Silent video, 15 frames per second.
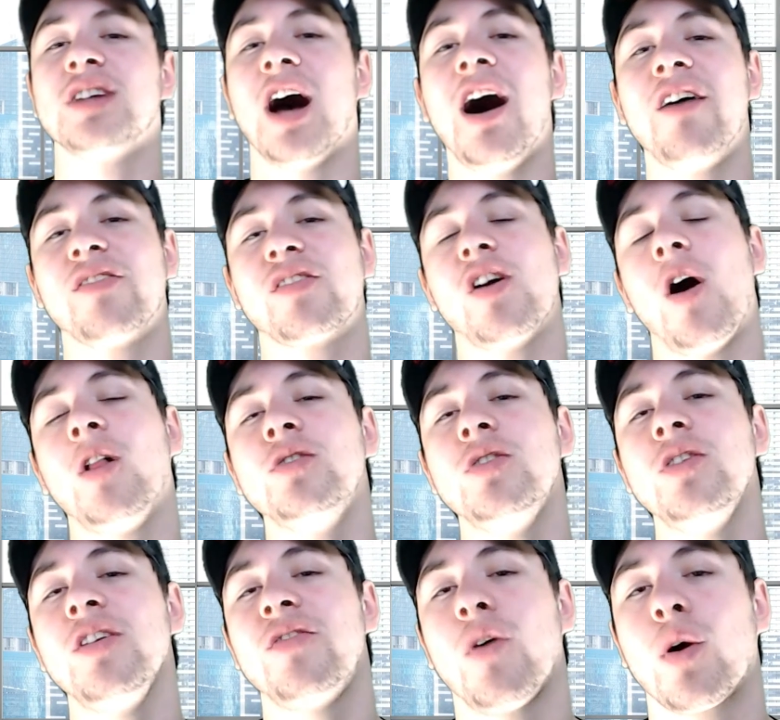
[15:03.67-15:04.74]
of Call of
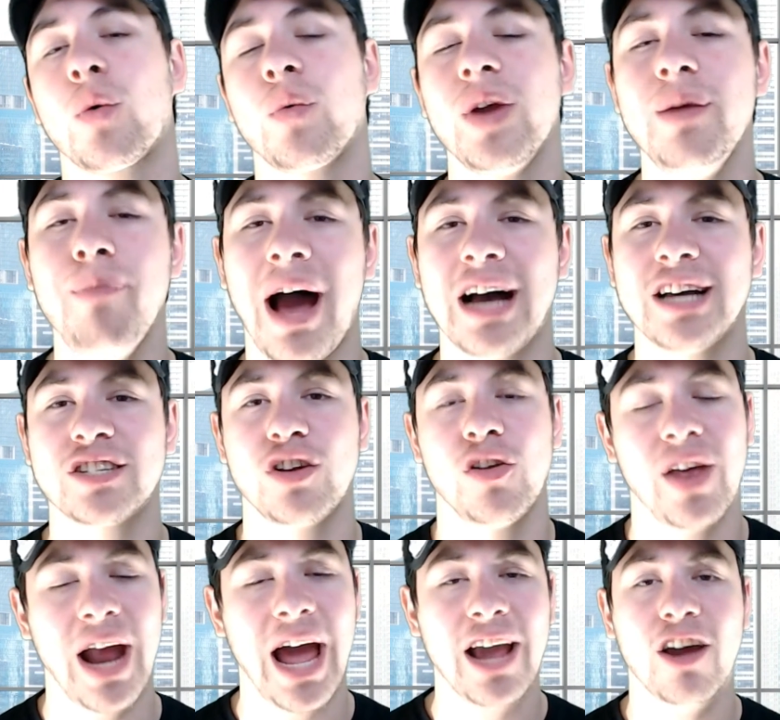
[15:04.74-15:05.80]
Duty 4 Remastered
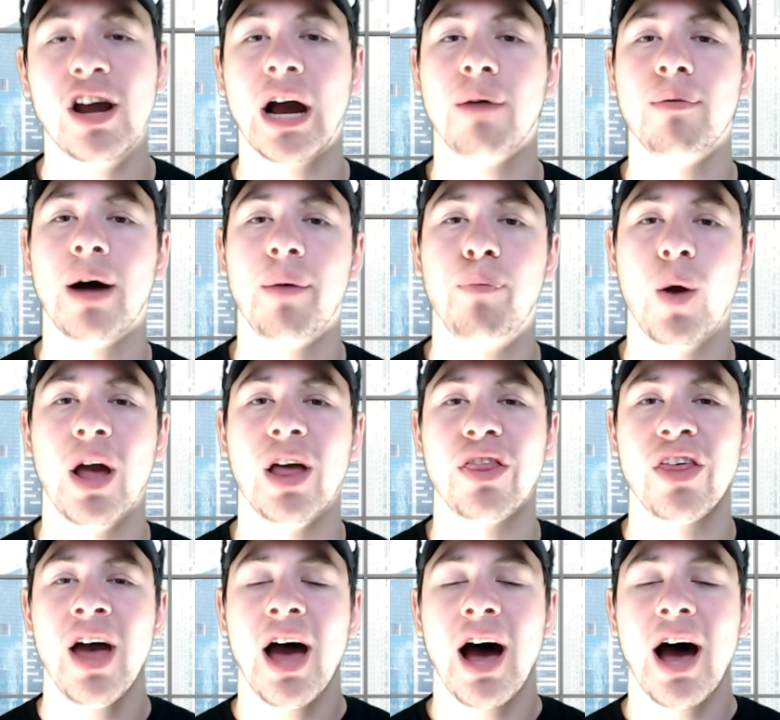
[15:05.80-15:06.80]
that I could come up with,